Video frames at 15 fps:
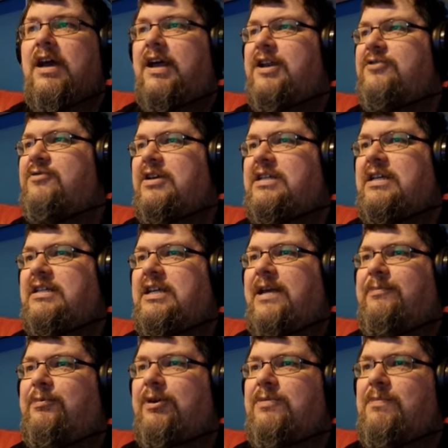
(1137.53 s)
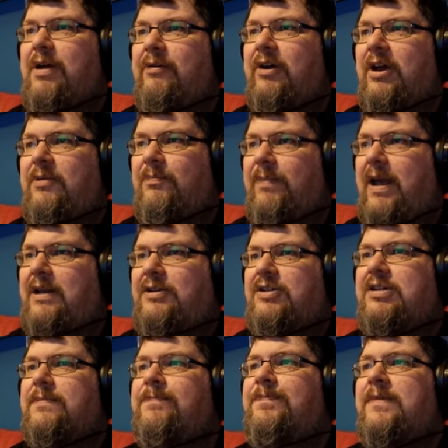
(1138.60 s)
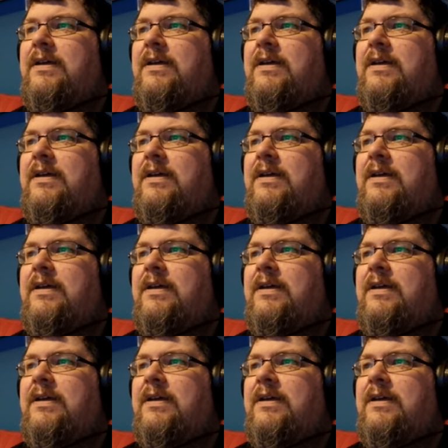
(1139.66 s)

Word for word: and a dressing table with mirror and bench.